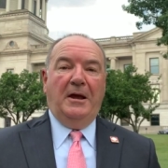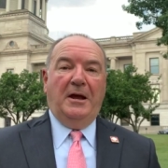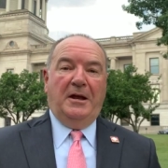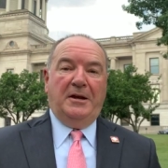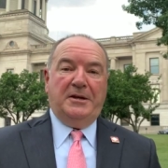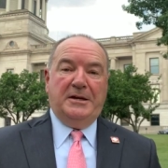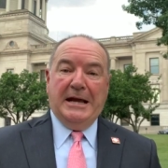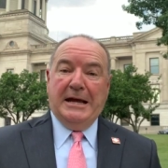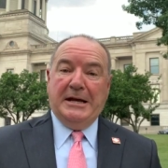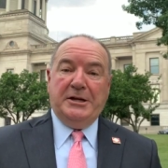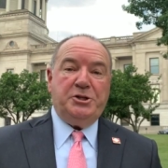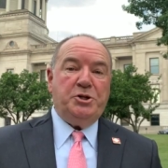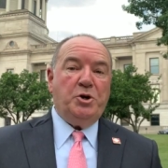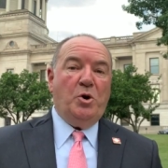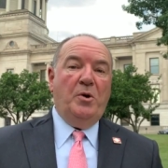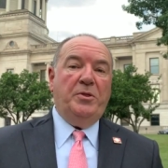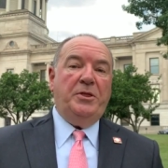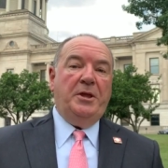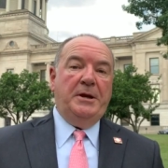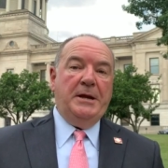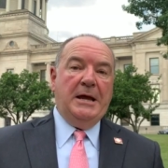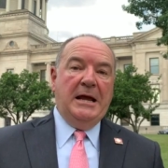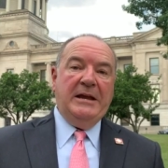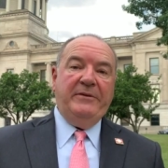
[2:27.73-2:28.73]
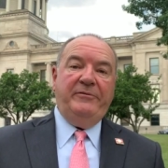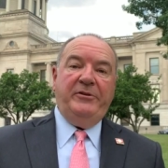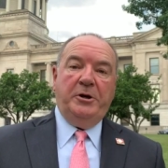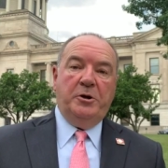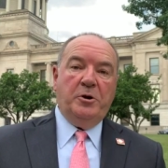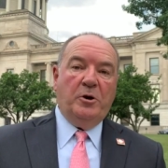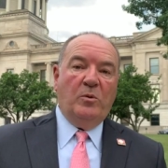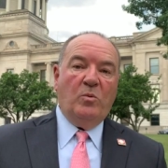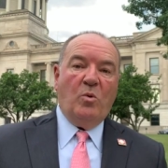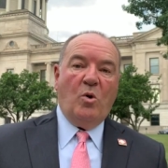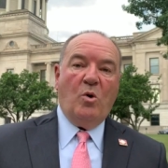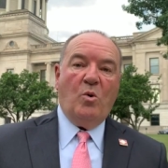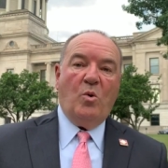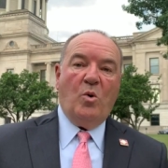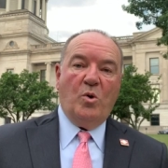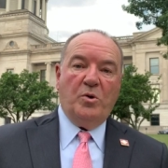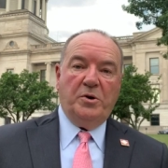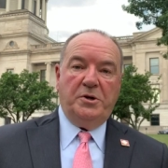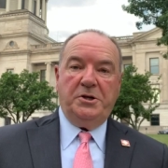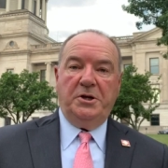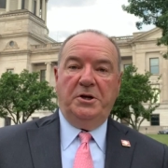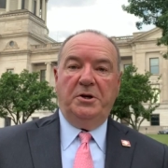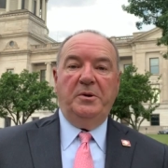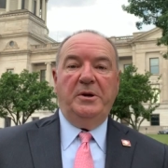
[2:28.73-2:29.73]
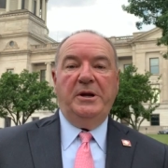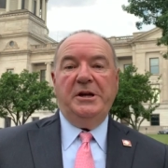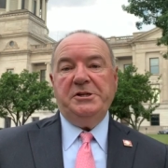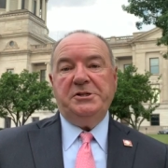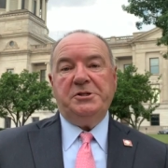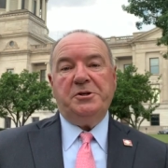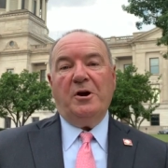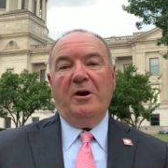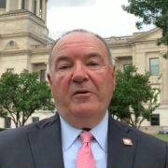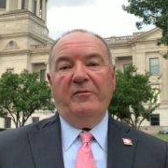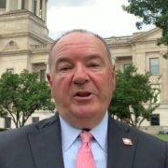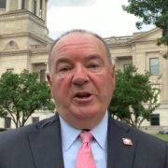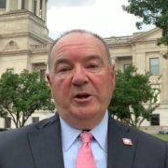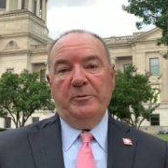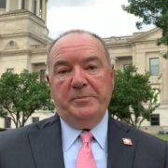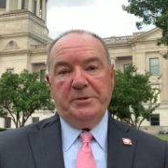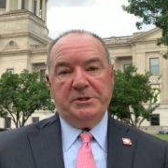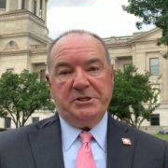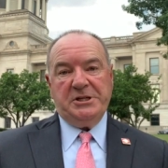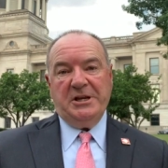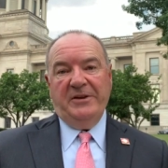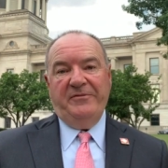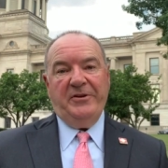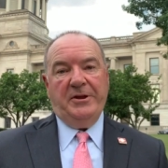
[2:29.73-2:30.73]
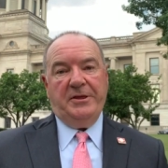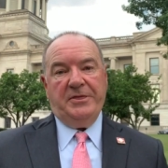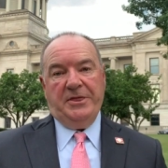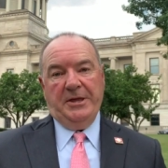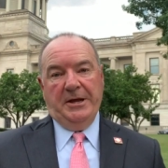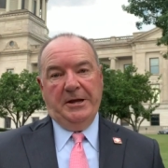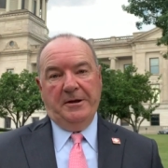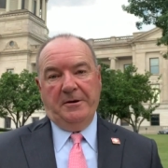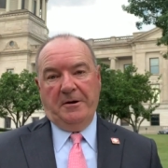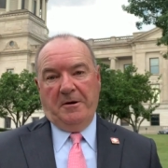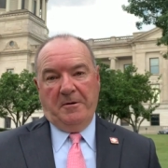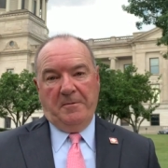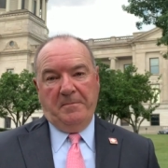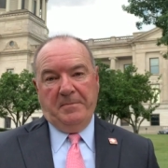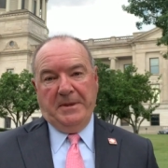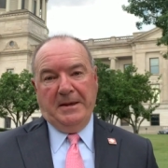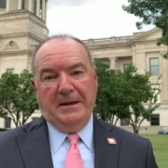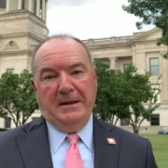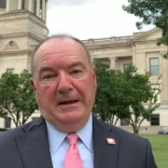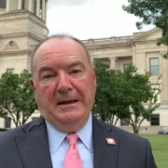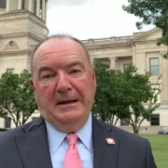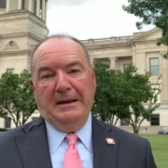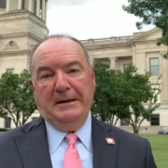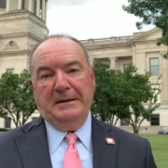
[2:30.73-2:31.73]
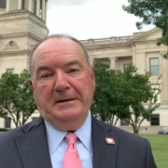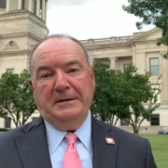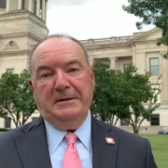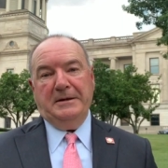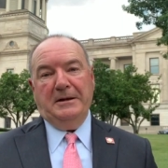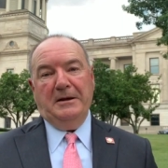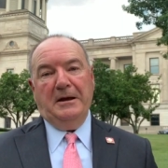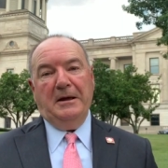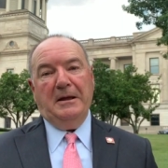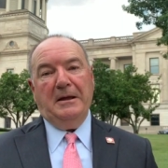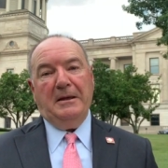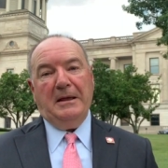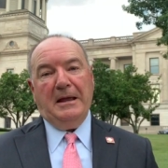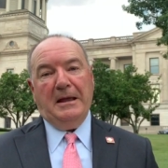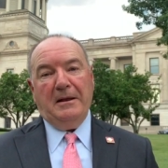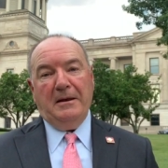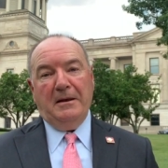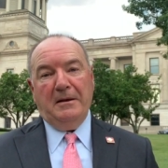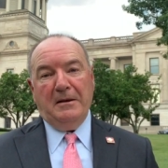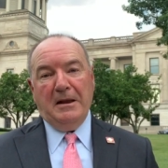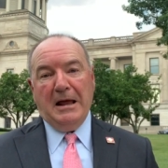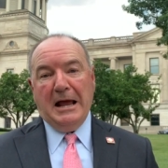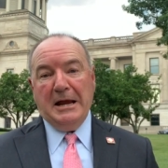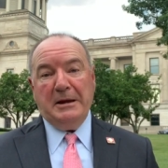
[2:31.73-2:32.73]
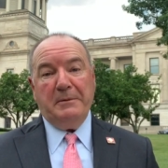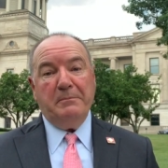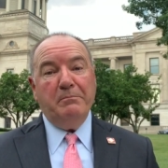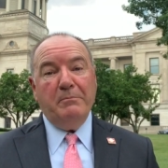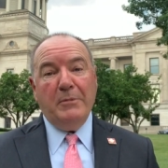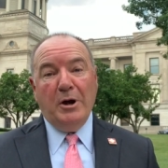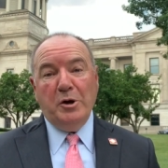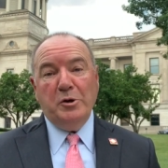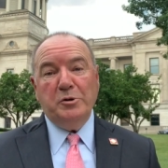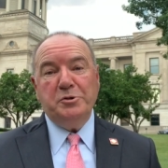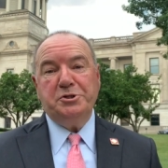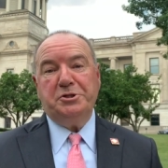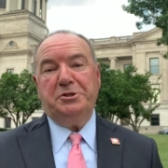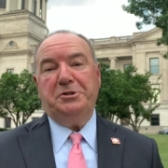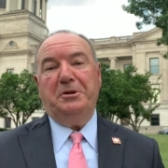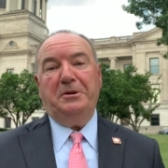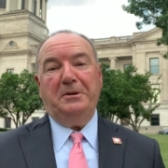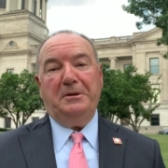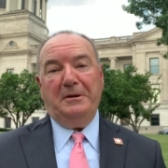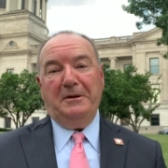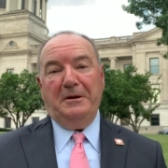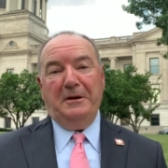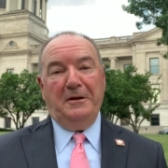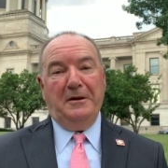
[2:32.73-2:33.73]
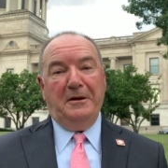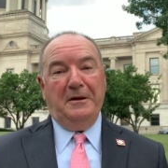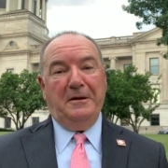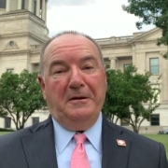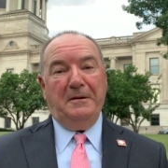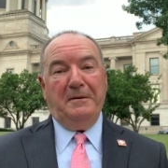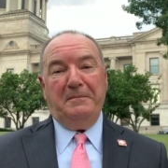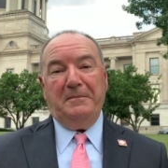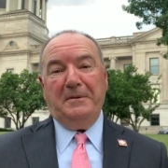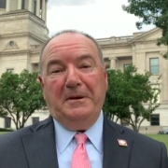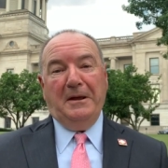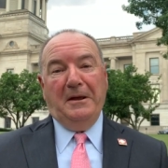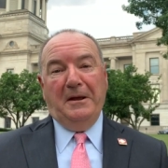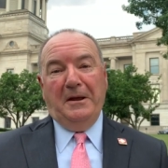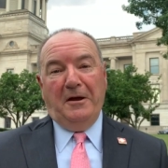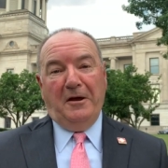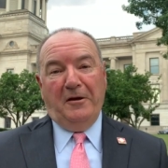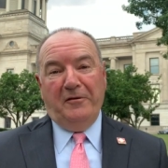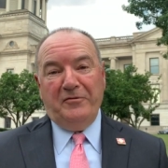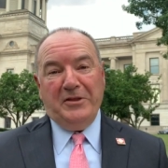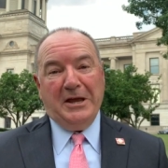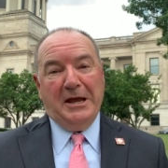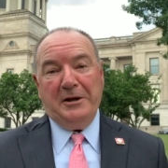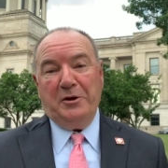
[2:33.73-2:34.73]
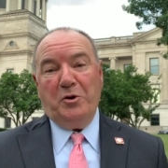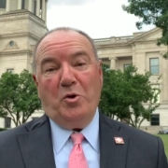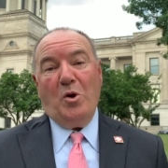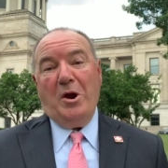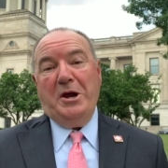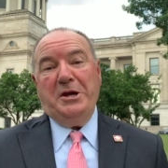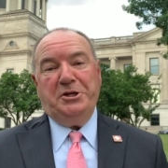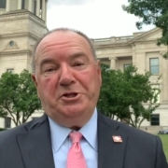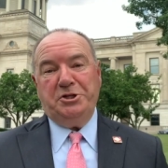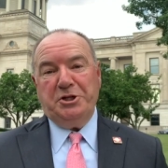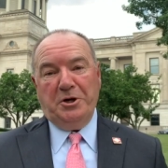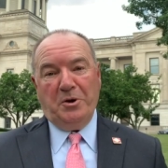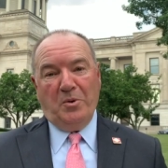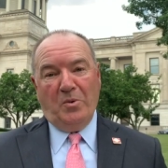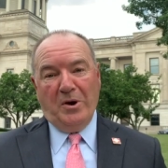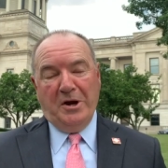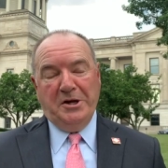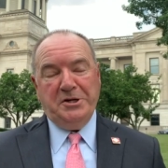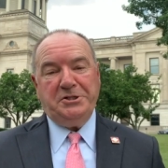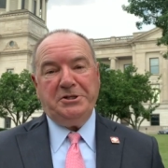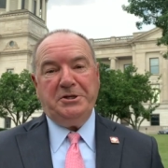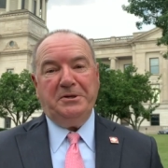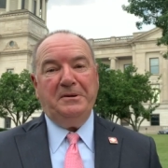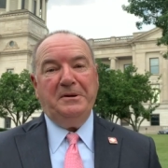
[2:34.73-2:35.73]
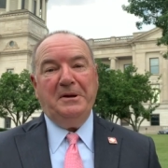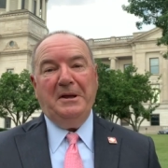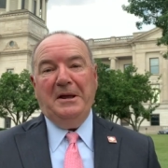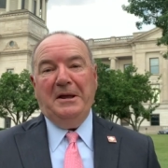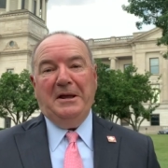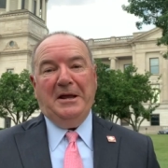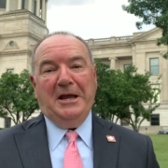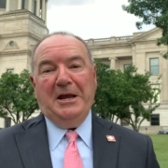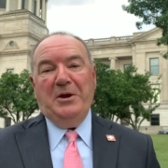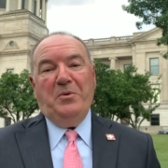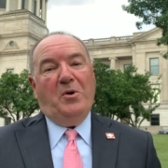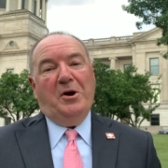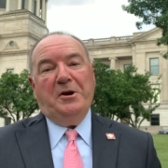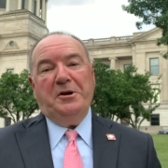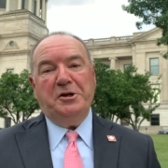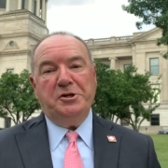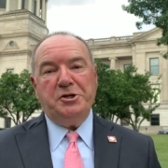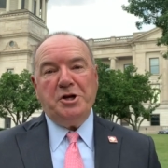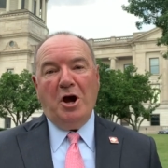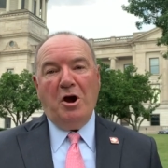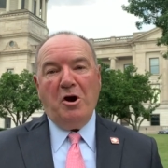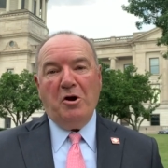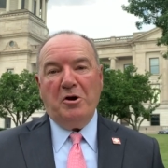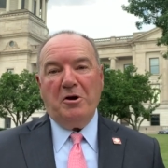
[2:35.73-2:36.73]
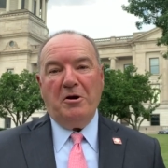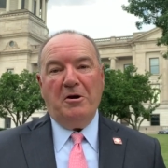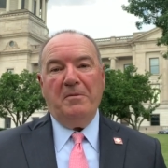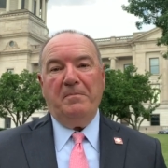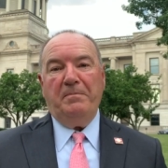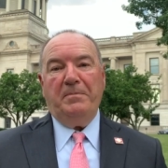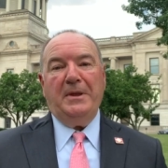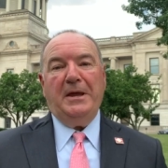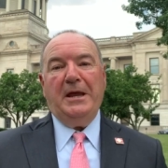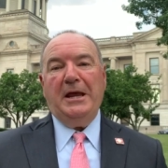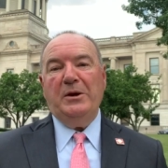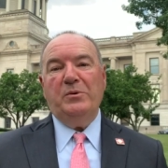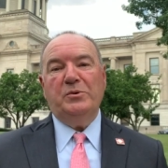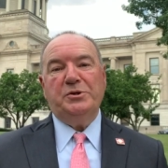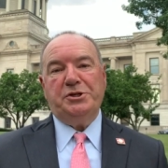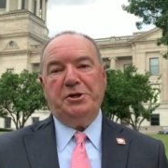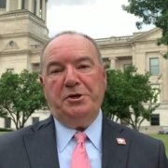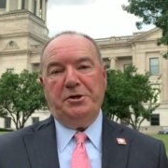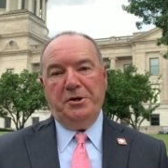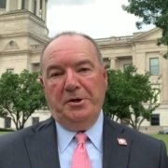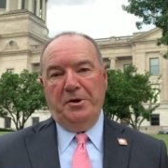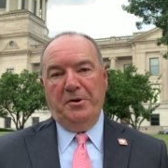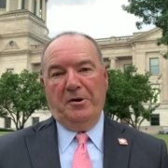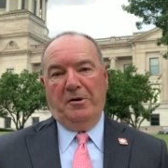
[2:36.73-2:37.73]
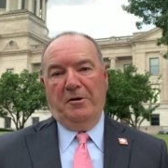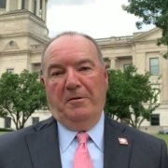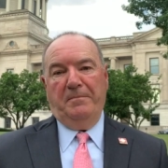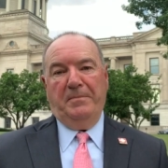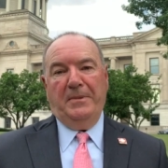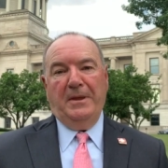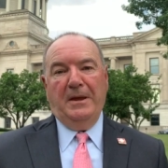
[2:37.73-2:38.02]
Dad joined the Navy during World War II. He served in the Pacific Theater, and uh, like most uh, of that great generation, he wasn't a talker, he was a doer.